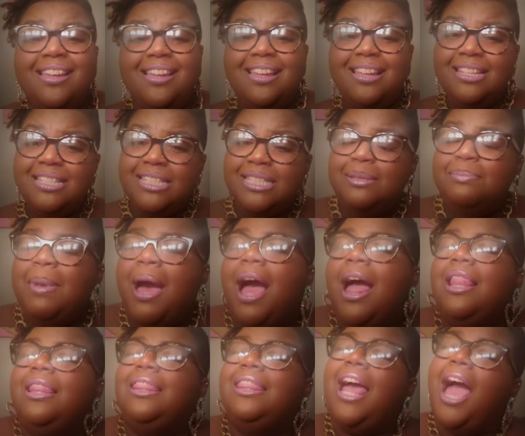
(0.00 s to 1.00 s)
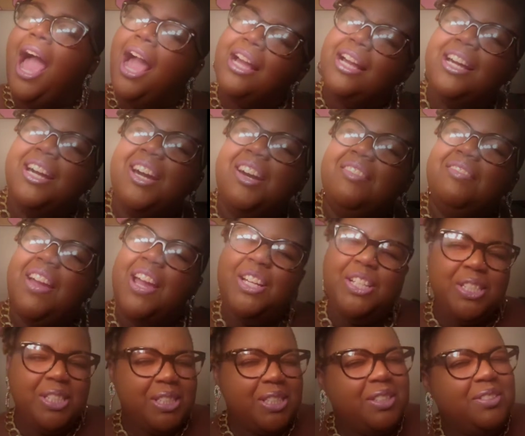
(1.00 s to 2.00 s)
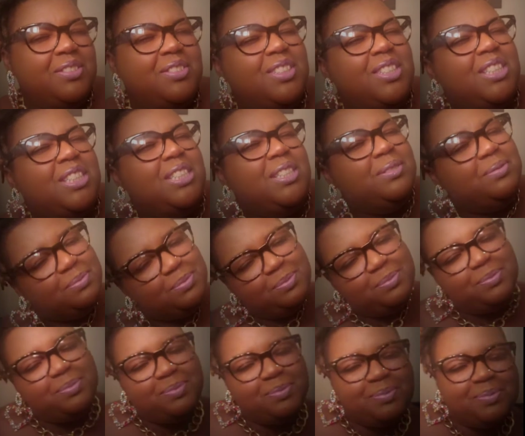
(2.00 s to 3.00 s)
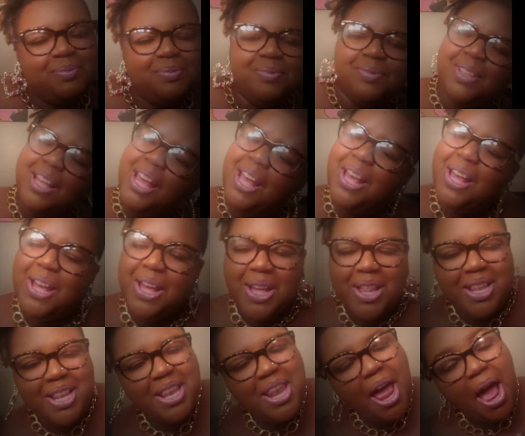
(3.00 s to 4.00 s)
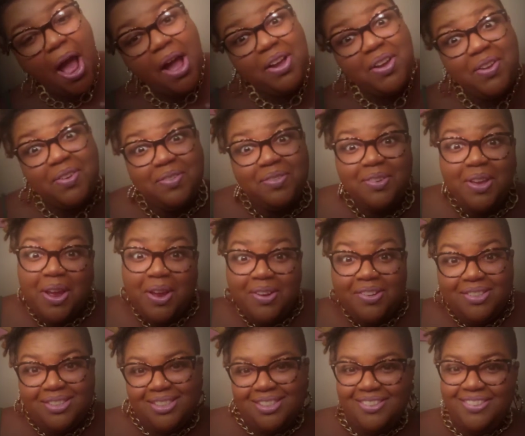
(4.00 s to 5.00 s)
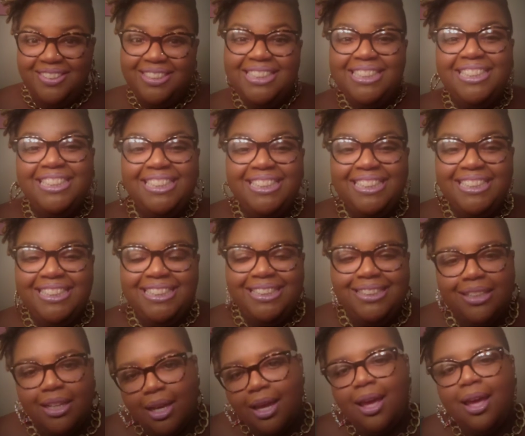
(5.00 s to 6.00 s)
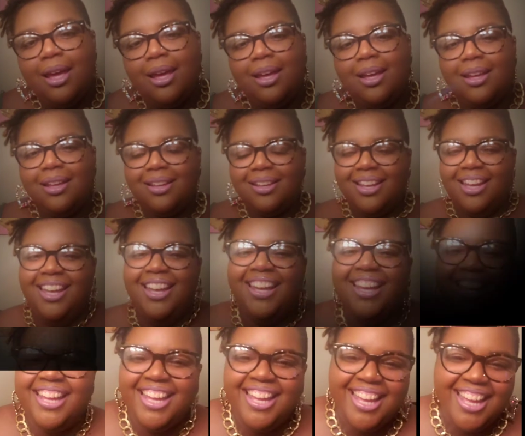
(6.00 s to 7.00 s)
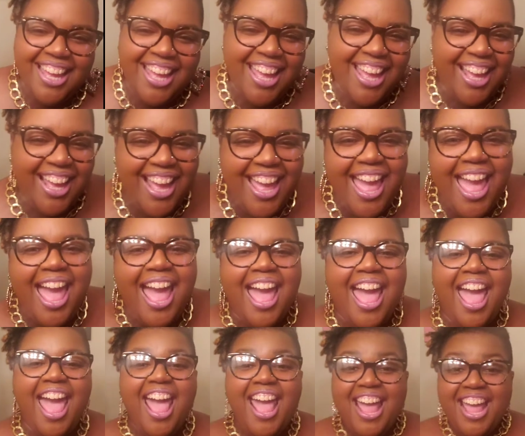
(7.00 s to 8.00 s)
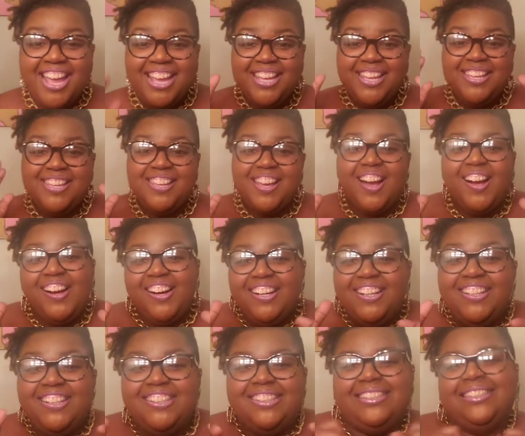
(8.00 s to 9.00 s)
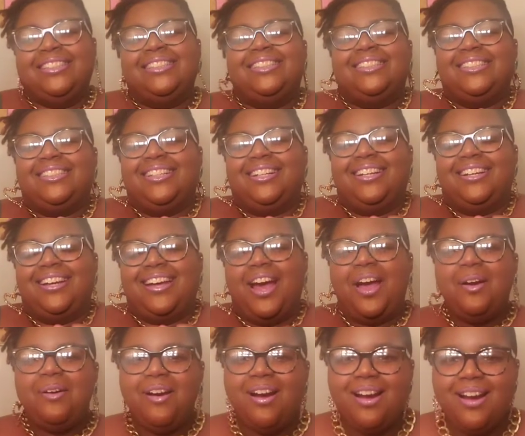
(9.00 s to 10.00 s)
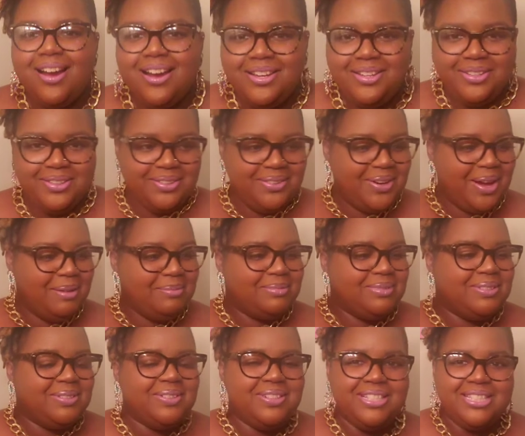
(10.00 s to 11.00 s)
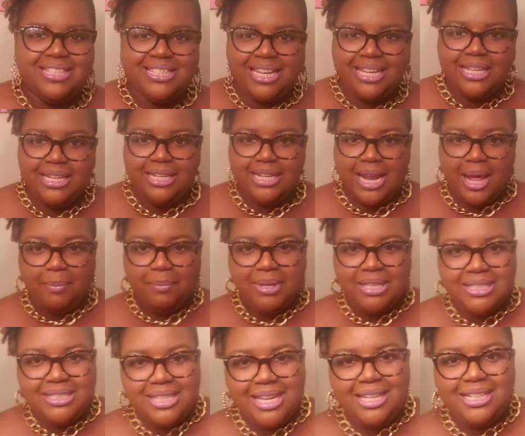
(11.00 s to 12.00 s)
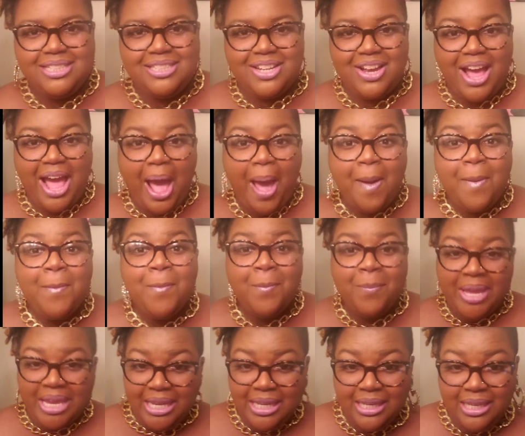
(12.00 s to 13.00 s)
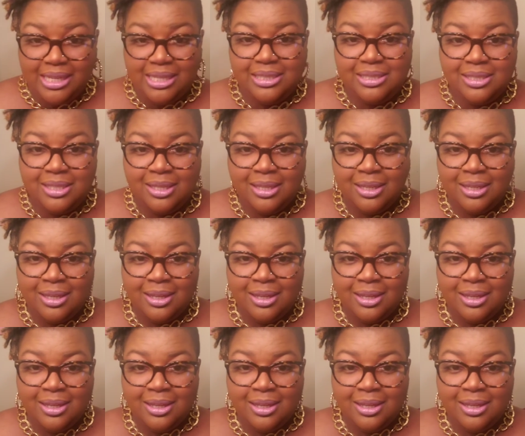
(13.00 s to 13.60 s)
It's my Loc-aversary. Loc-aversary. Hey, y'all. How are you? I'm so excited. I'm excited, y'all. I made it.